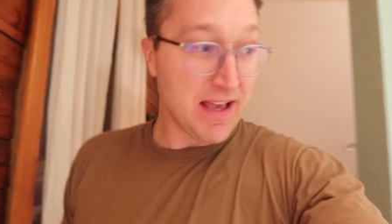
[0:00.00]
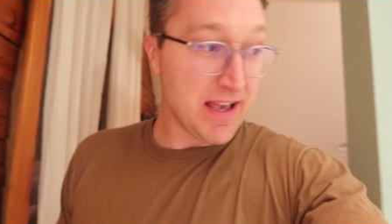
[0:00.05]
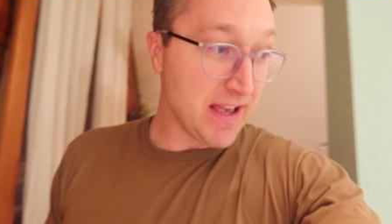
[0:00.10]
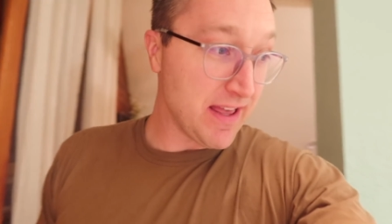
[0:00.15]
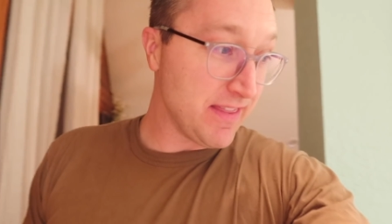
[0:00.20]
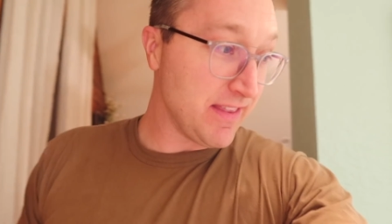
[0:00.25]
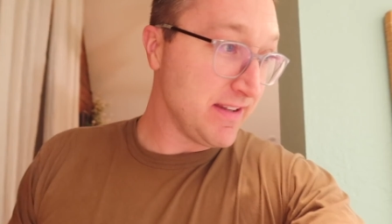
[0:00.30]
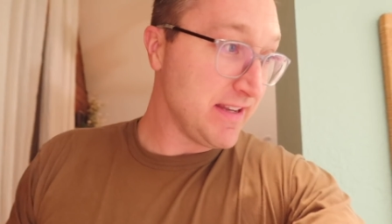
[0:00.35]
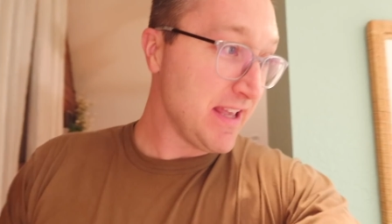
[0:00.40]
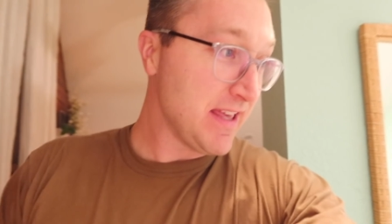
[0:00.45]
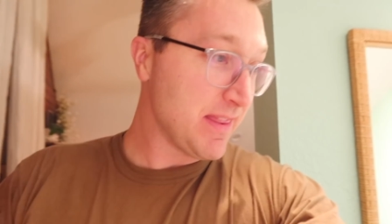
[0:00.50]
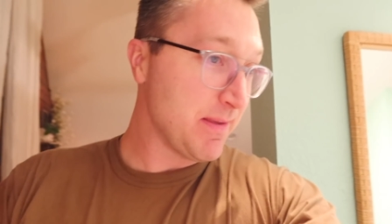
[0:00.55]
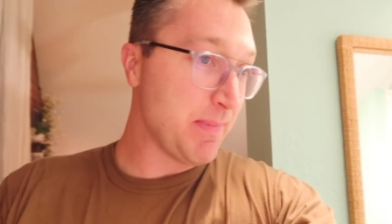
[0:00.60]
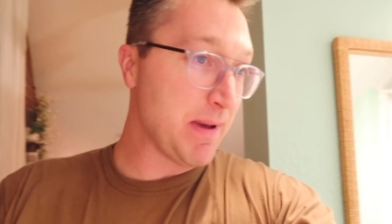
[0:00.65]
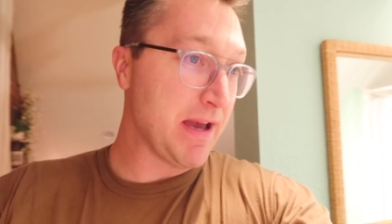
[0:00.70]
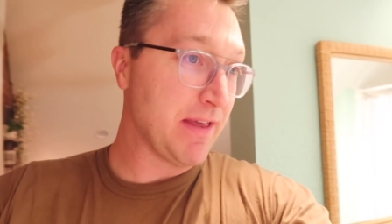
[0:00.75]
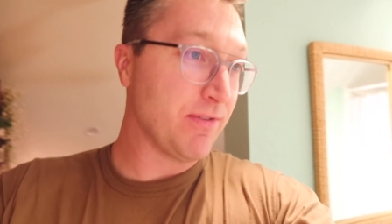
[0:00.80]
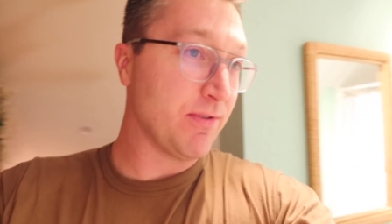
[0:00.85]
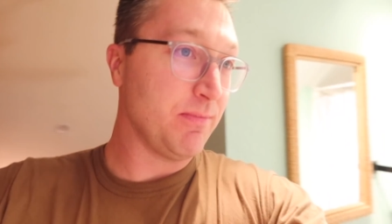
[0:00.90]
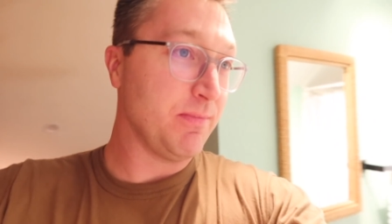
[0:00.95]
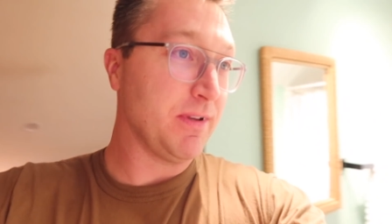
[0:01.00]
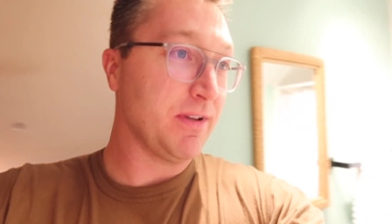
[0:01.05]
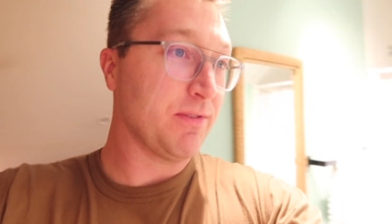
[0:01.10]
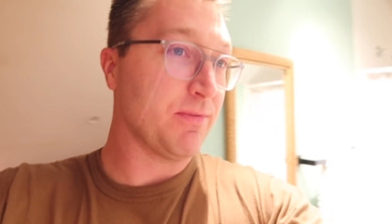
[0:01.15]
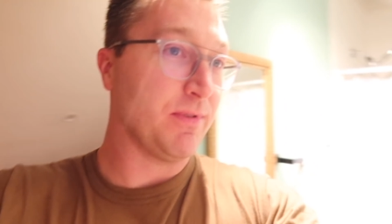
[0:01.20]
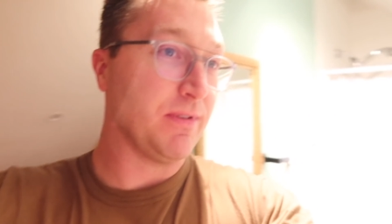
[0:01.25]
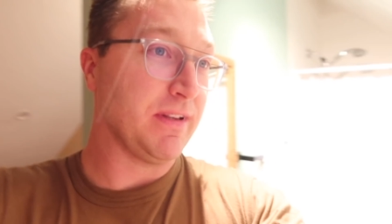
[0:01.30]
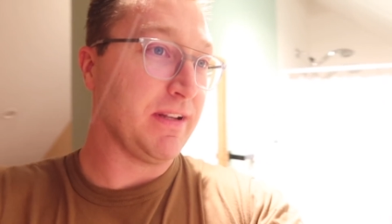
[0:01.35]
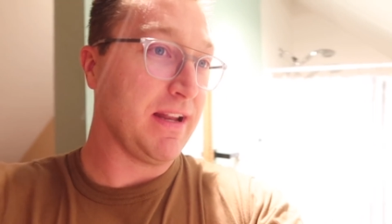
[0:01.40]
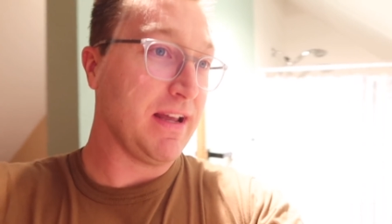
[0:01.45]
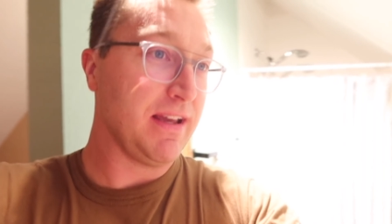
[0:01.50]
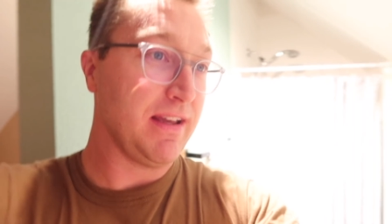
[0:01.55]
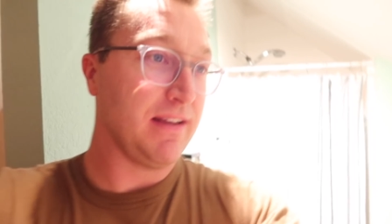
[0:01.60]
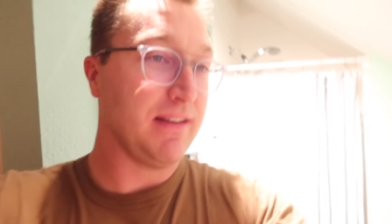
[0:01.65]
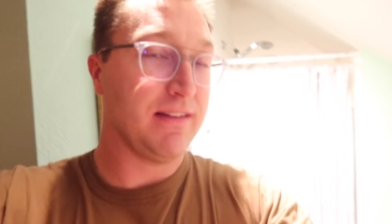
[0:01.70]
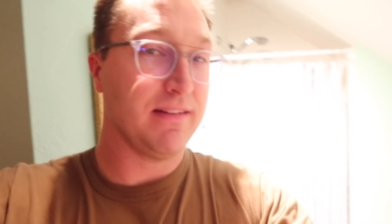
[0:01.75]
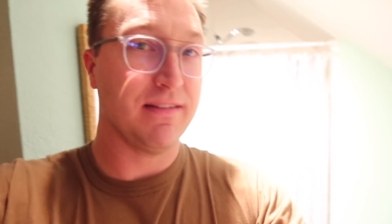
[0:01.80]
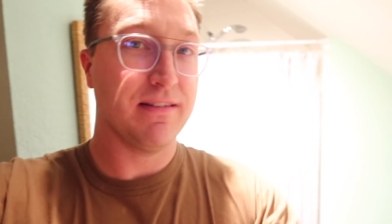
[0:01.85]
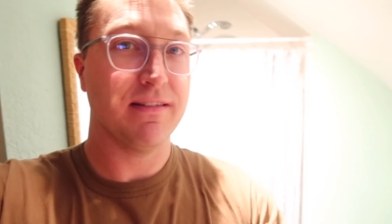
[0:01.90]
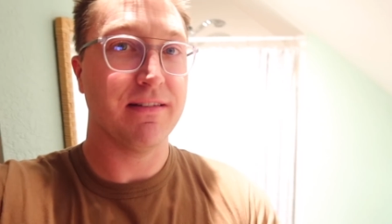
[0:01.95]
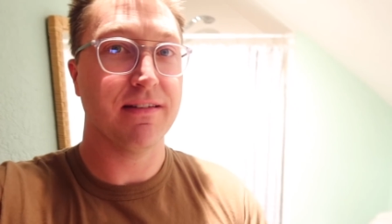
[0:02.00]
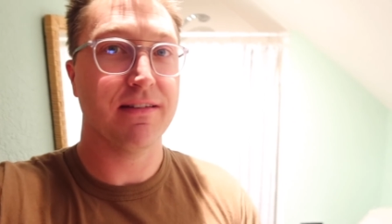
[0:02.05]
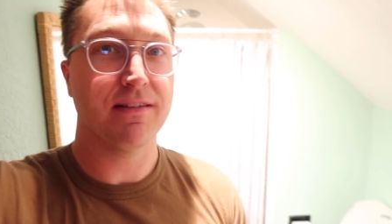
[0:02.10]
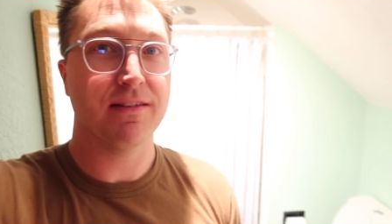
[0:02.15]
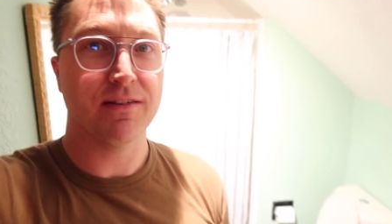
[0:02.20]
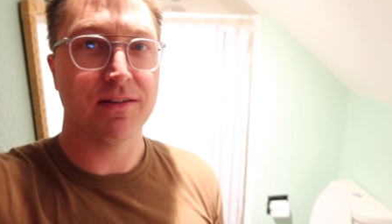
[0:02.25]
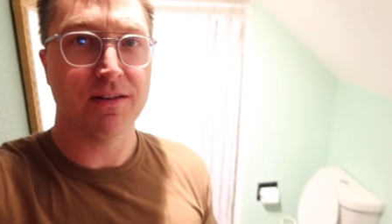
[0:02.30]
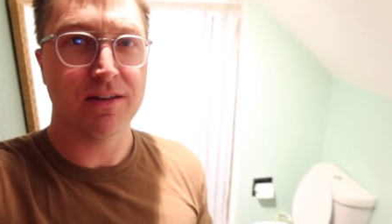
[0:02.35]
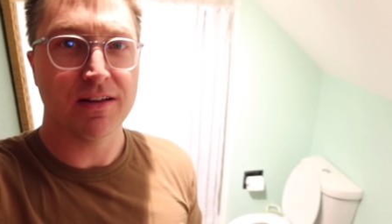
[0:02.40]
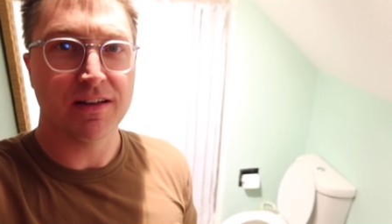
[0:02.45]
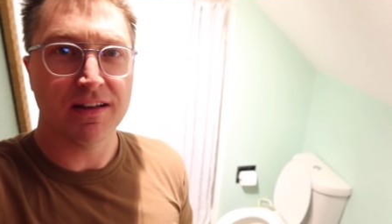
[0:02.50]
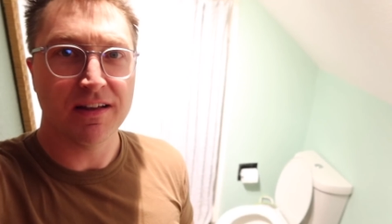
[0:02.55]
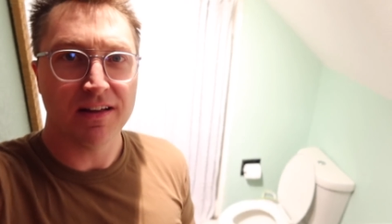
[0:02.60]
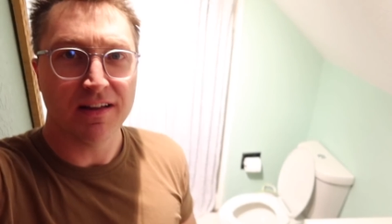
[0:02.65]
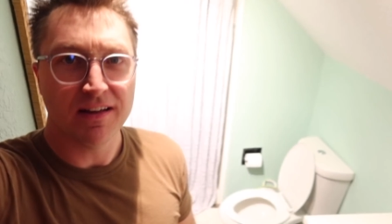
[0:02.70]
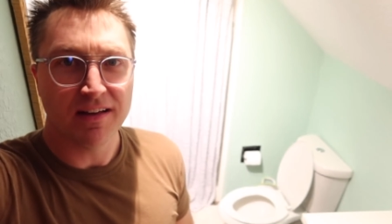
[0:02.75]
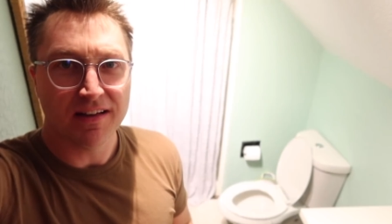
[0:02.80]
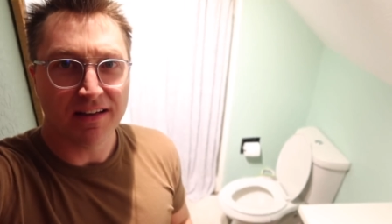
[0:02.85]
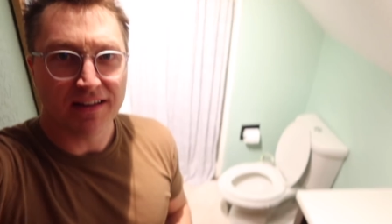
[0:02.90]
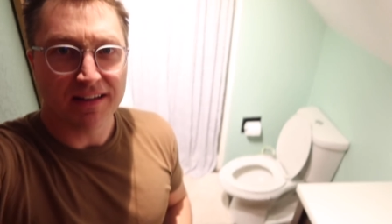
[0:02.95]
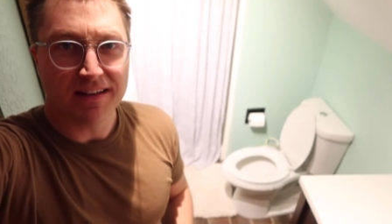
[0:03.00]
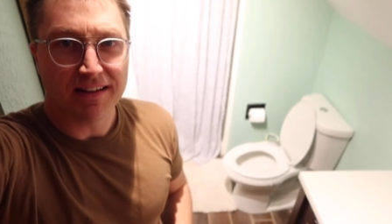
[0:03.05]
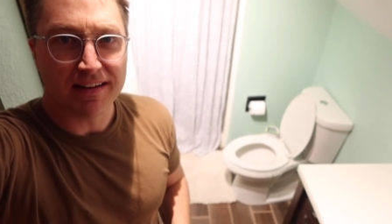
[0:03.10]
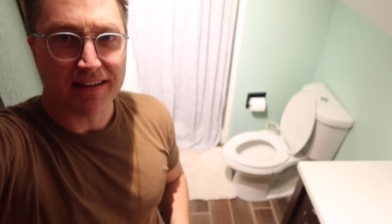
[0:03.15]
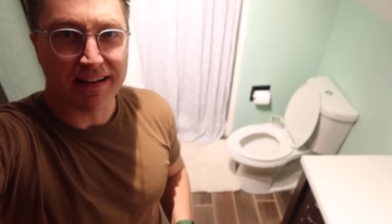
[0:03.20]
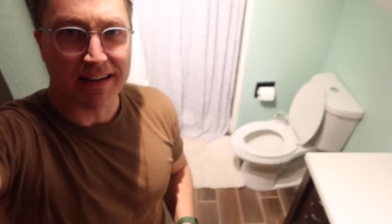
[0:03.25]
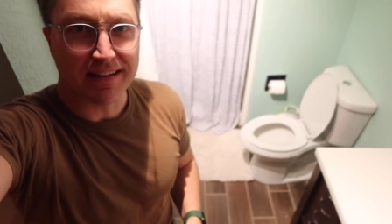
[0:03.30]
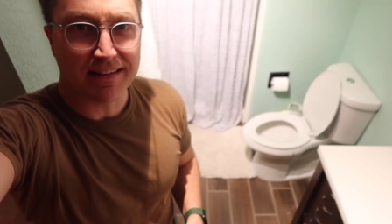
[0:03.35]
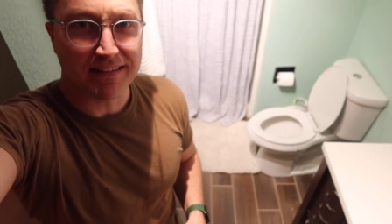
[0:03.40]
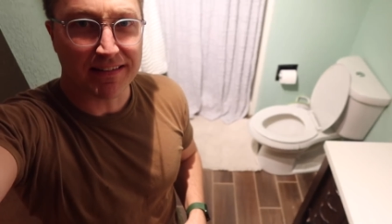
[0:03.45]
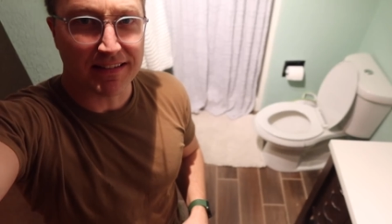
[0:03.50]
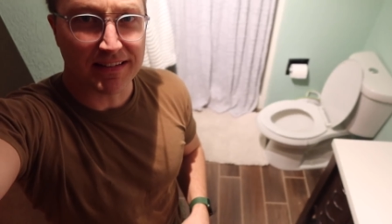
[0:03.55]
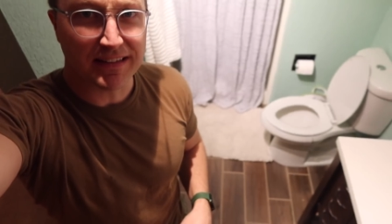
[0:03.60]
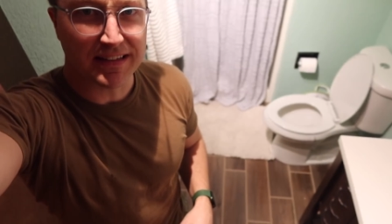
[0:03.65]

And then, yeah, the bathroom looks really nice. Nice and